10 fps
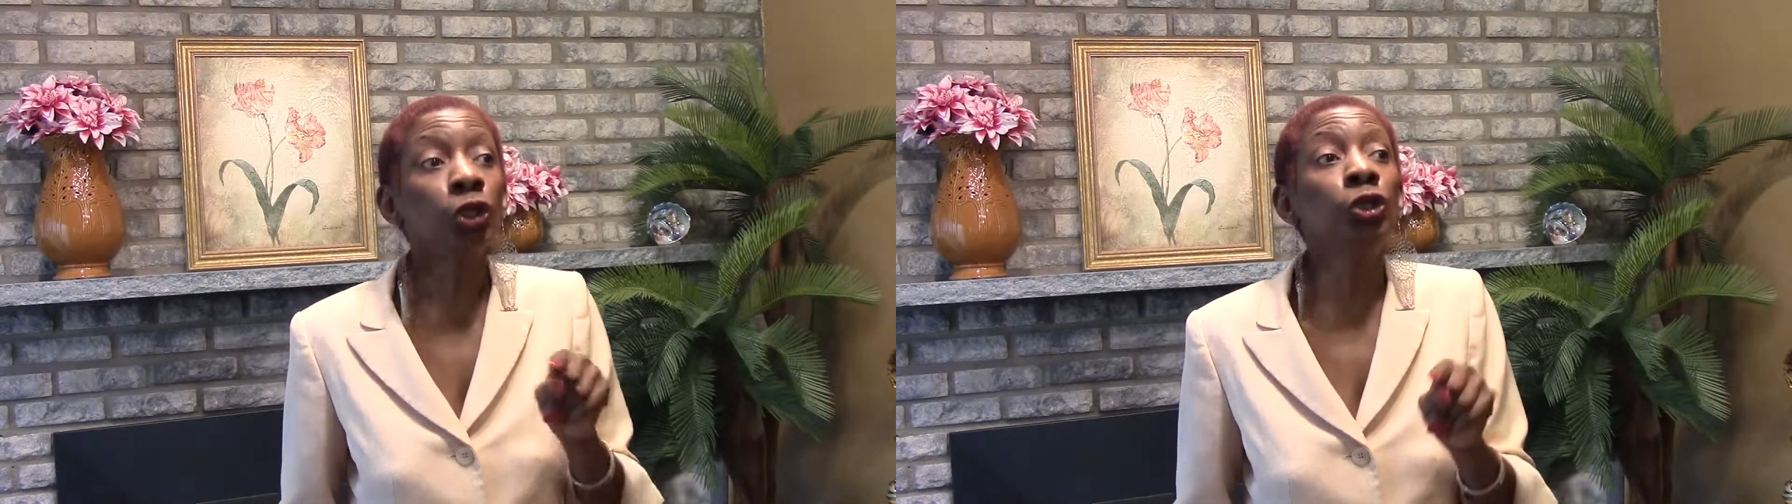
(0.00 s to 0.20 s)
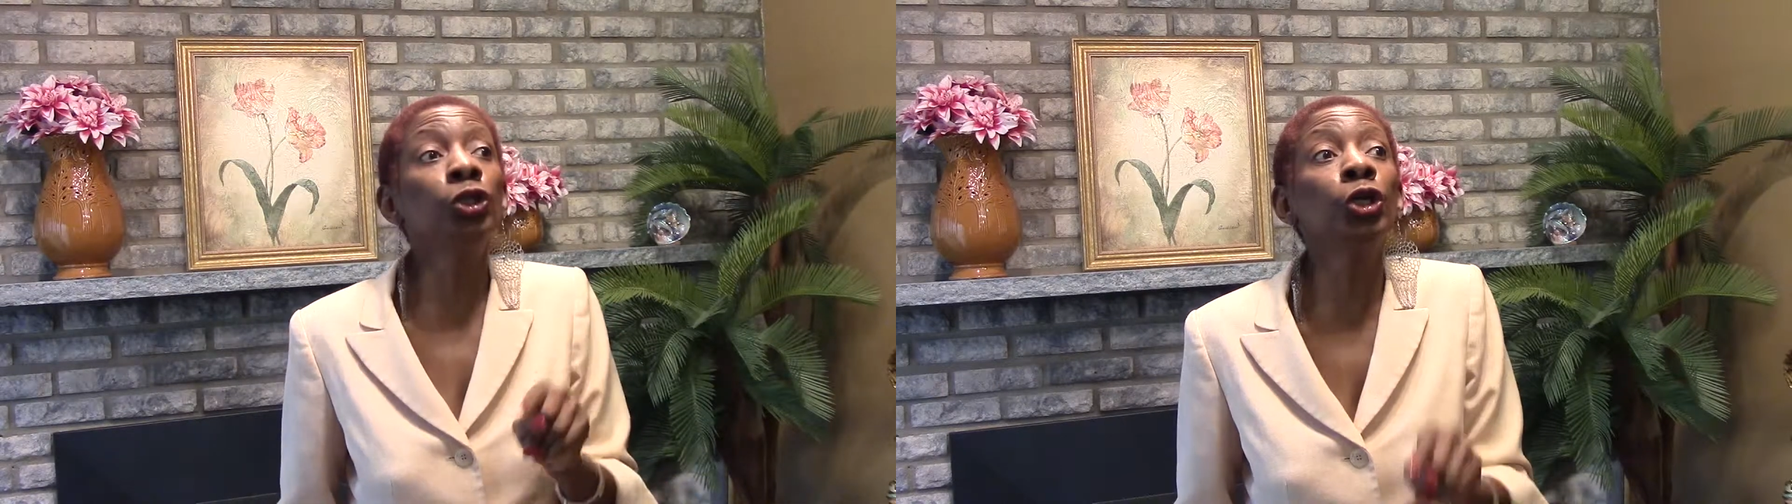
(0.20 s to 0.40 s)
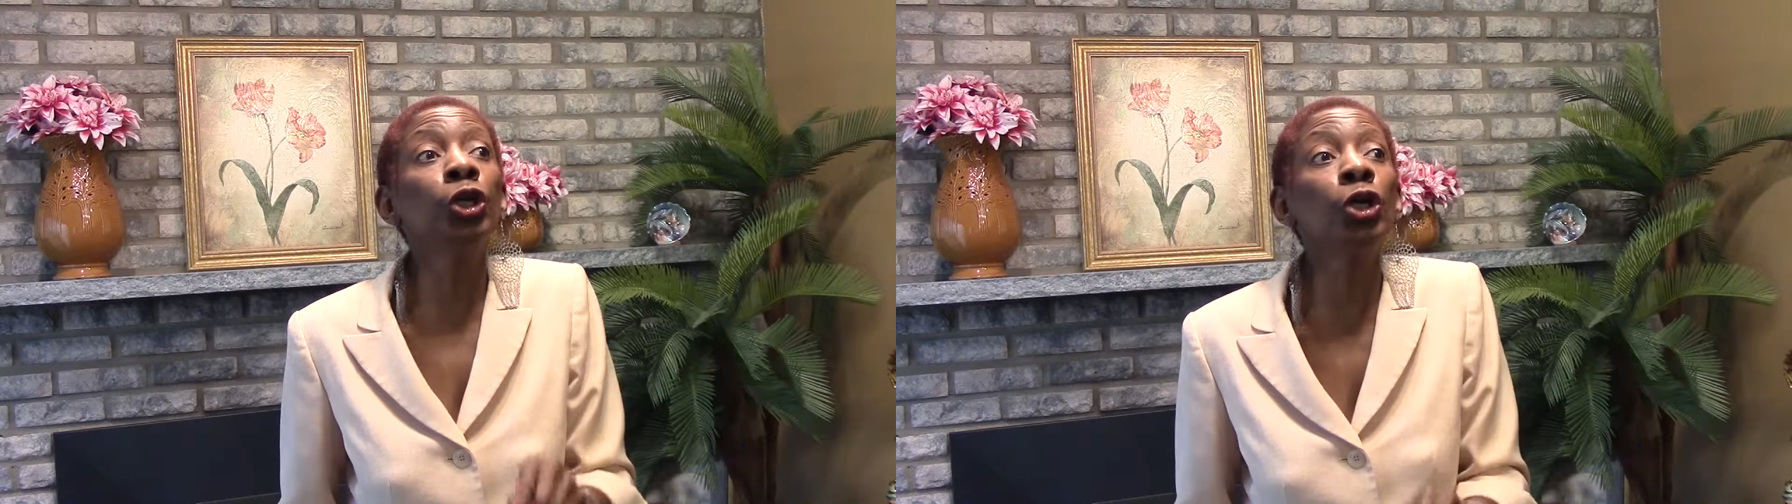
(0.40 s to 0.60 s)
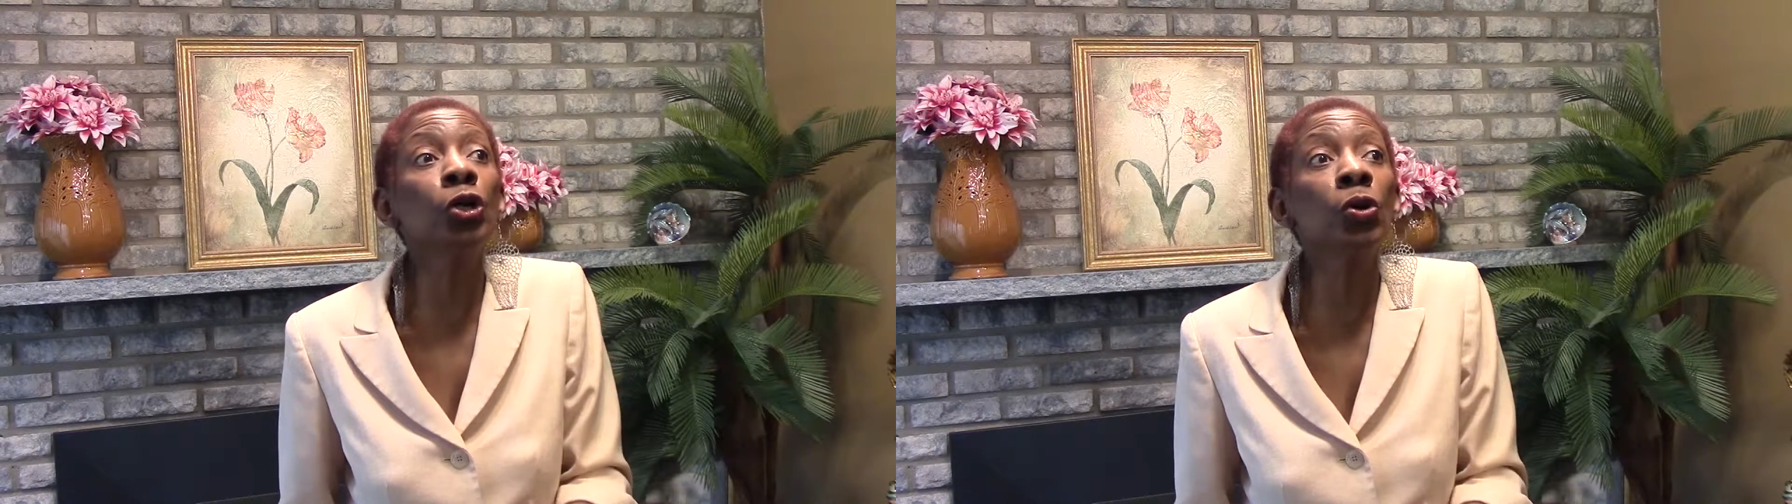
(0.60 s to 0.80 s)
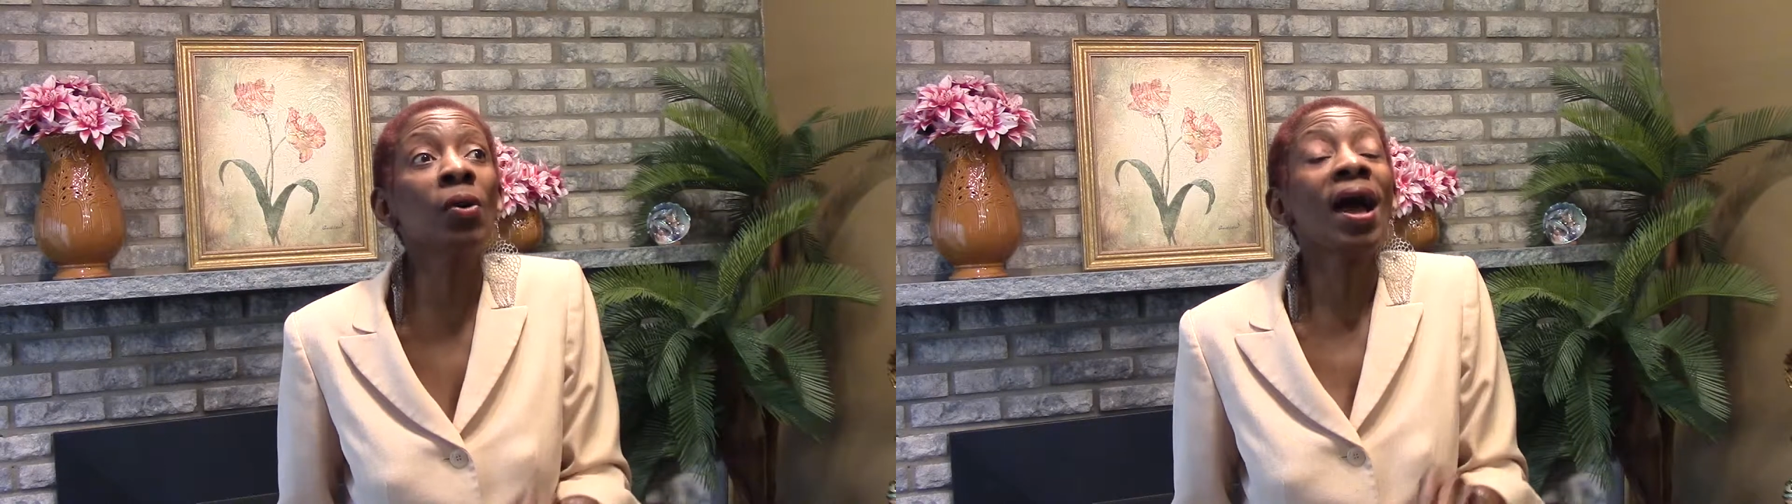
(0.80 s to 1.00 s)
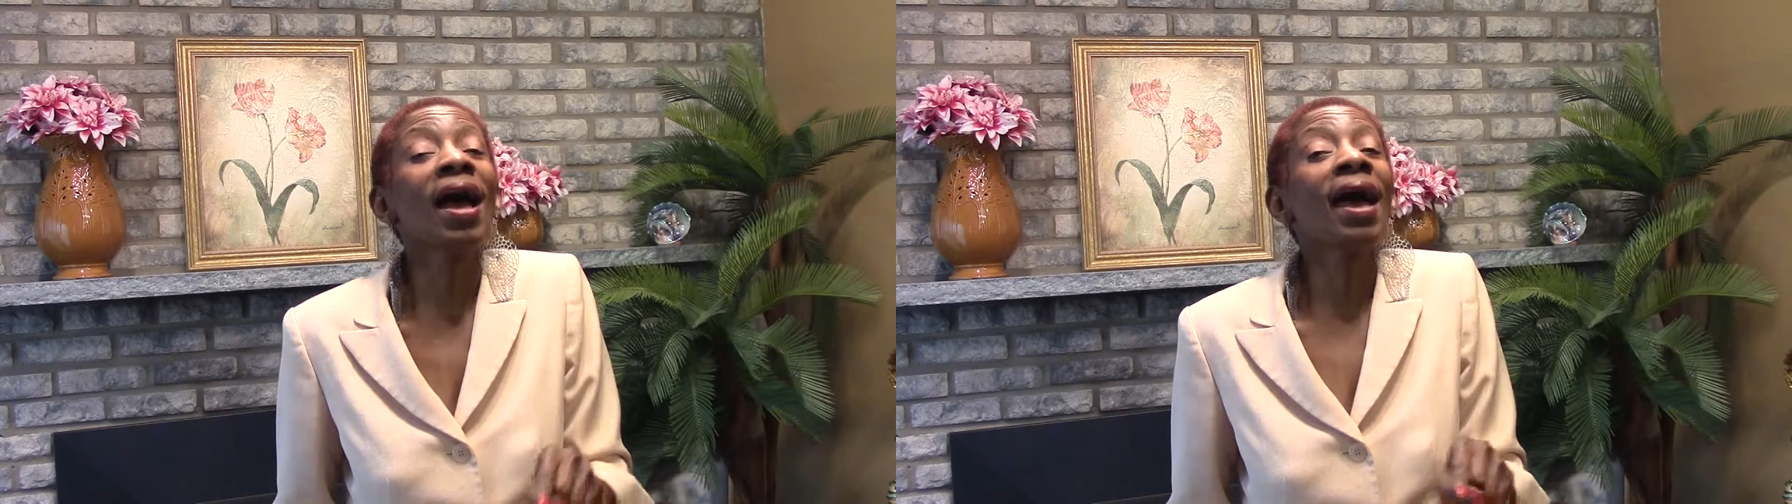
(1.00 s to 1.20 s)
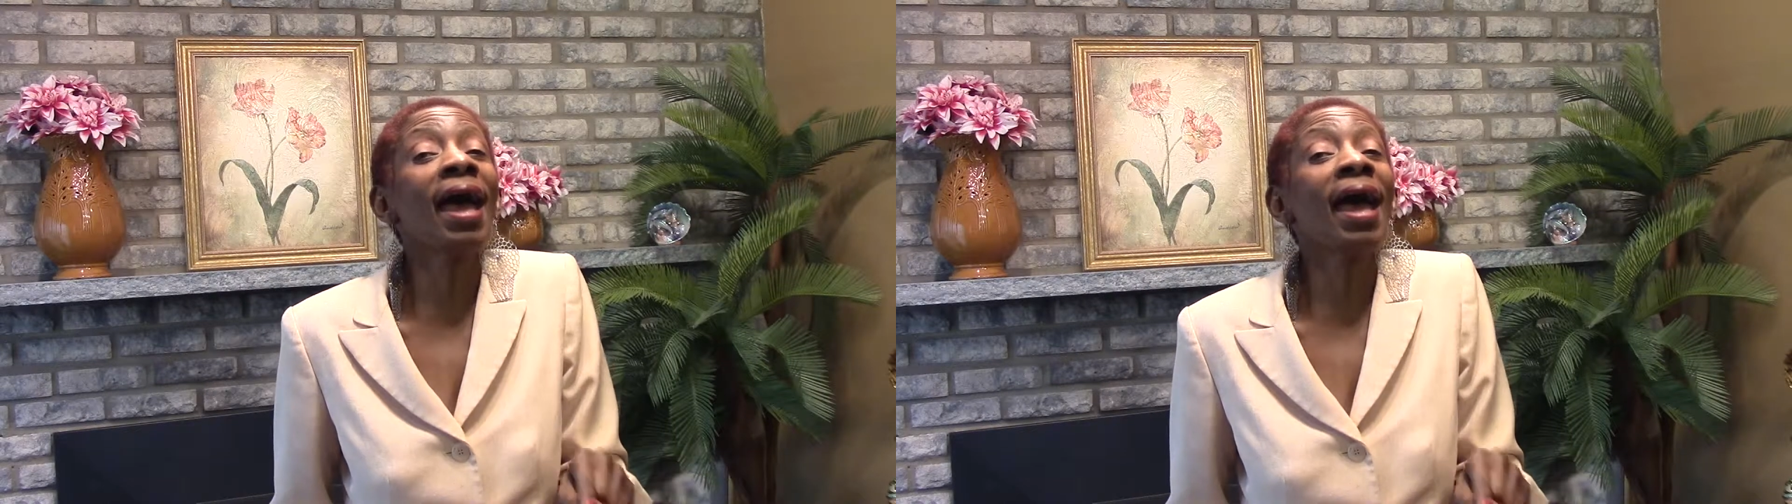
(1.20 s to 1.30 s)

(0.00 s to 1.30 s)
you